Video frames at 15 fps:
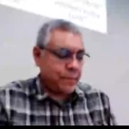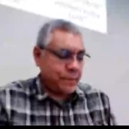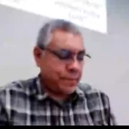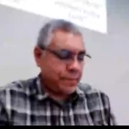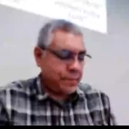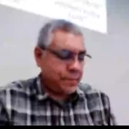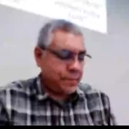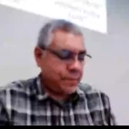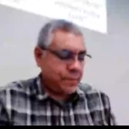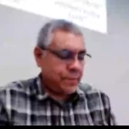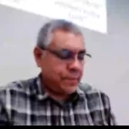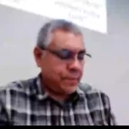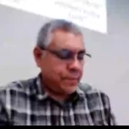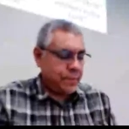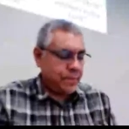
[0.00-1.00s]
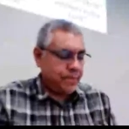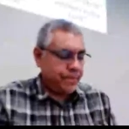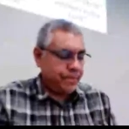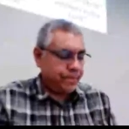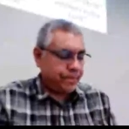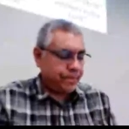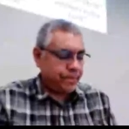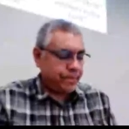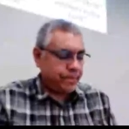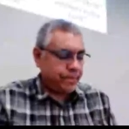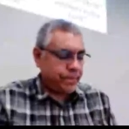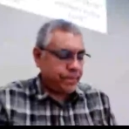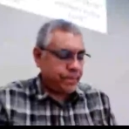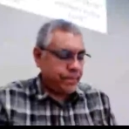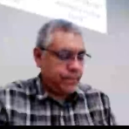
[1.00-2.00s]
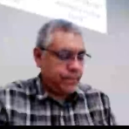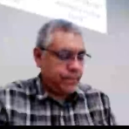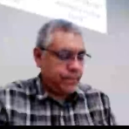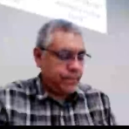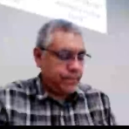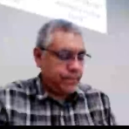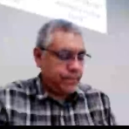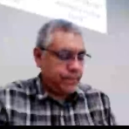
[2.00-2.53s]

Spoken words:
Nothing is said.